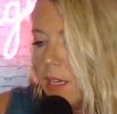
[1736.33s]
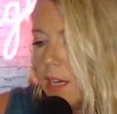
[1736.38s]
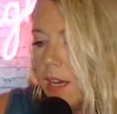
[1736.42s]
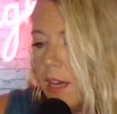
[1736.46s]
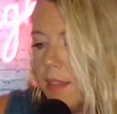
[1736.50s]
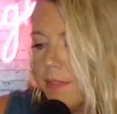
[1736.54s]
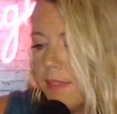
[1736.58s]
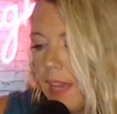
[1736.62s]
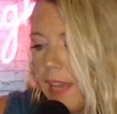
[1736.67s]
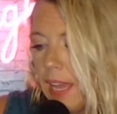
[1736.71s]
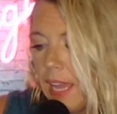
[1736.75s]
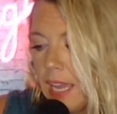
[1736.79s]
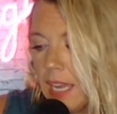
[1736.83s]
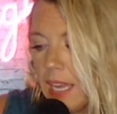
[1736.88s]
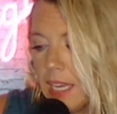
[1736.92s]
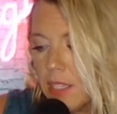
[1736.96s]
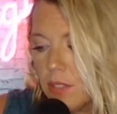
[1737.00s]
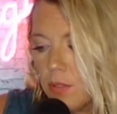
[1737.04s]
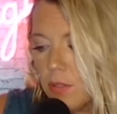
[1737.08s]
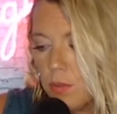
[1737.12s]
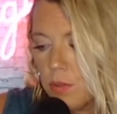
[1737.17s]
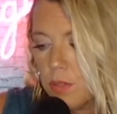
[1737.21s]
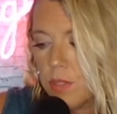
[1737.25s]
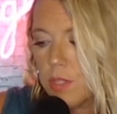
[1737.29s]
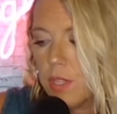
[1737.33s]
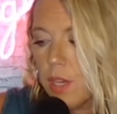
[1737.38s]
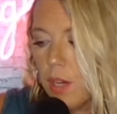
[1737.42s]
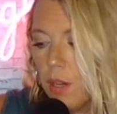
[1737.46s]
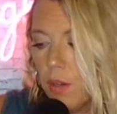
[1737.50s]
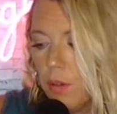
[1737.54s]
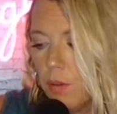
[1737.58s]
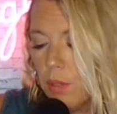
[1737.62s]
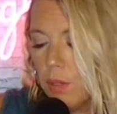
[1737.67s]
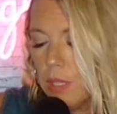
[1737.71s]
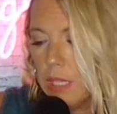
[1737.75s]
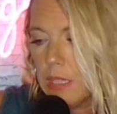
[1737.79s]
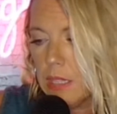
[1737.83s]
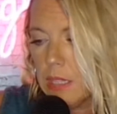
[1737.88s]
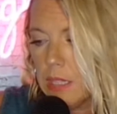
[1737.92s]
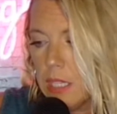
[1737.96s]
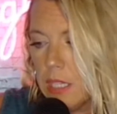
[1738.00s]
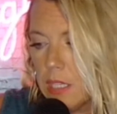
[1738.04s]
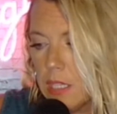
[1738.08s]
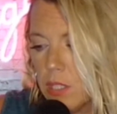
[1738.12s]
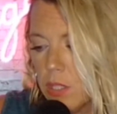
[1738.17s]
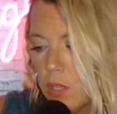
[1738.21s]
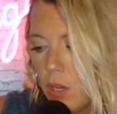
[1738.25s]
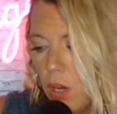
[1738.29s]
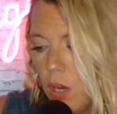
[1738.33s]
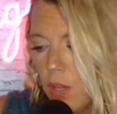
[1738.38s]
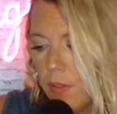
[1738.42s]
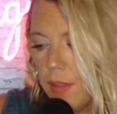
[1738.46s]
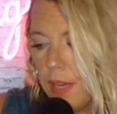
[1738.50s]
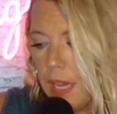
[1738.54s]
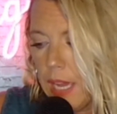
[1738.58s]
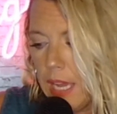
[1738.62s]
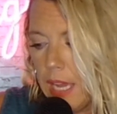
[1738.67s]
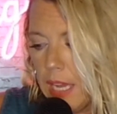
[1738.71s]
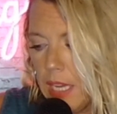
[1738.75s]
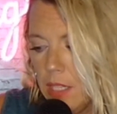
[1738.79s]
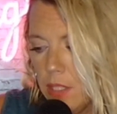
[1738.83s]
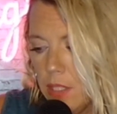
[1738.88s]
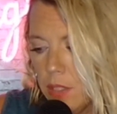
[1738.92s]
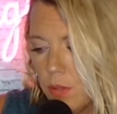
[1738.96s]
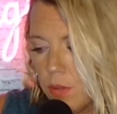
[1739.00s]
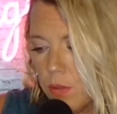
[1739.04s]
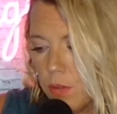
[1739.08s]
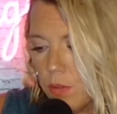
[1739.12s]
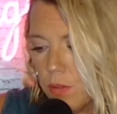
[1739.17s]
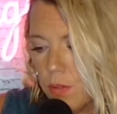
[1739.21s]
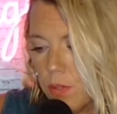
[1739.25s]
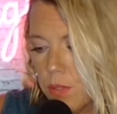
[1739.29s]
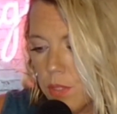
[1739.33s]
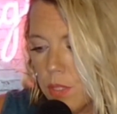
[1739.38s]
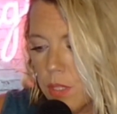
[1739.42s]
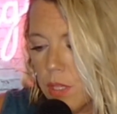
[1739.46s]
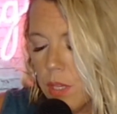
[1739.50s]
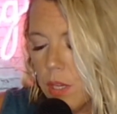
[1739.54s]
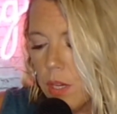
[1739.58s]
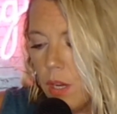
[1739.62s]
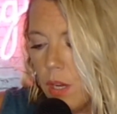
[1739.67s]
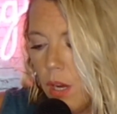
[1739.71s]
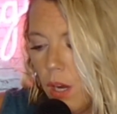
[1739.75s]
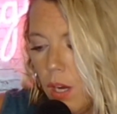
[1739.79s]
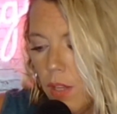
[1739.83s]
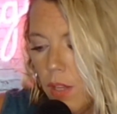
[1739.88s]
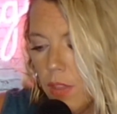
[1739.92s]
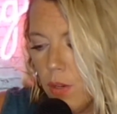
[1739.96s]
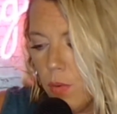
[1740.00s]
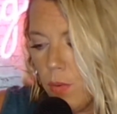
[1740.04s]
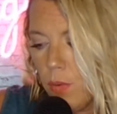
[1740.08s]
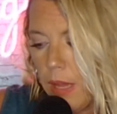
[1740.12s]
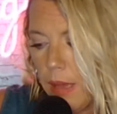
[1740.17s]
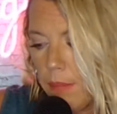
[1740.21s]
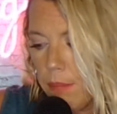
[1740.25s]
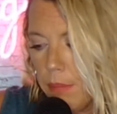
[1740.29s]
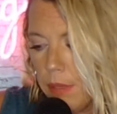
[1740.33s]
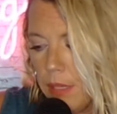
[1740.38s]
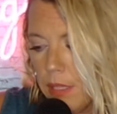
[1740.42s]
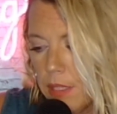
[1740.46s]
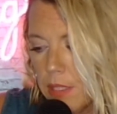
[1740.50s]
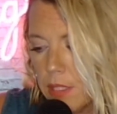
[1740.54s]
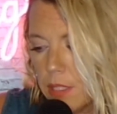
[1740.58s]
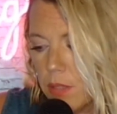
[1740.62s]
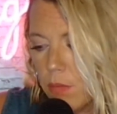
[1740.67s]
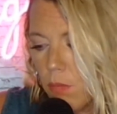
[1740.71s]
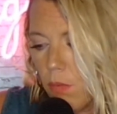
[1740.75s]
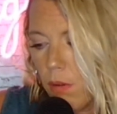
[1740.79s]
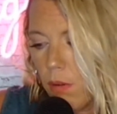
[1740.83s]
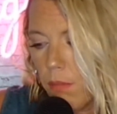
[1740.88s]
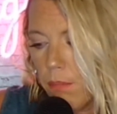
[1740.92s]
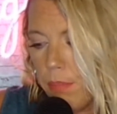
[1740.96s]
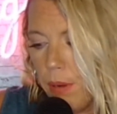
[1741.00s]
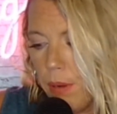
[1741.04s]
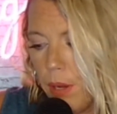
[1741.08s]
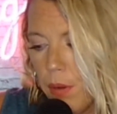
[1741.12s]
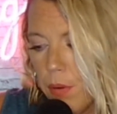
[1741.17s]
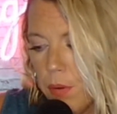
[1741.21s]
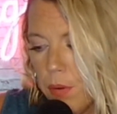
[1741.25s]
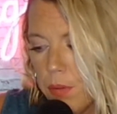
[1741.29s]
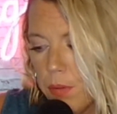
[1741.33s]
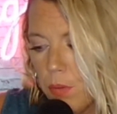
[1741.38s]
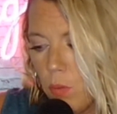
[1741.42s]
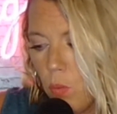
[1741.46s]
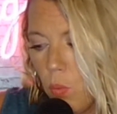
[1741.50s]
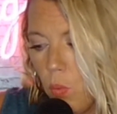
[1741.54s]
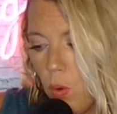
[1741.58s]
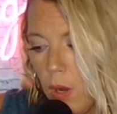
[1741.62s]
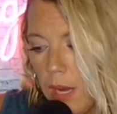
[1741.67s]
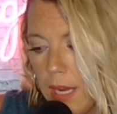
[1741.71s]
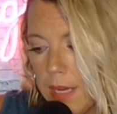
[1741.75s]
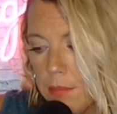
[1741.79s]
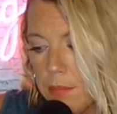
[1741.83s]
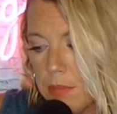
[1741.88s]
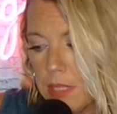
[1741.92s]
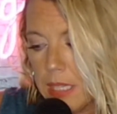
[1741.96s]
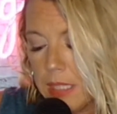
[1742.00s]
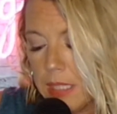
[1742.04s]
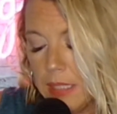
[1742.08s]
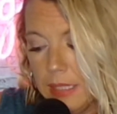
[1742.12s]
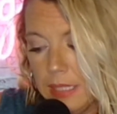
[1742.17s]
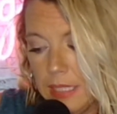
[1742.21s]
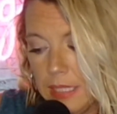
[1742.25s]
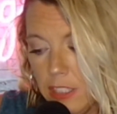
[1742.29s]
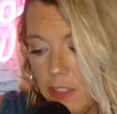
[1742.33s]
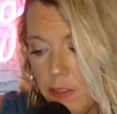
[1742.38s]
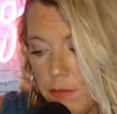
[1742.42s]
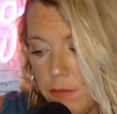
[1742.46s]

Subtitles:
The handles, though, get this, y'all, the handles on the weapons were both wiped clean of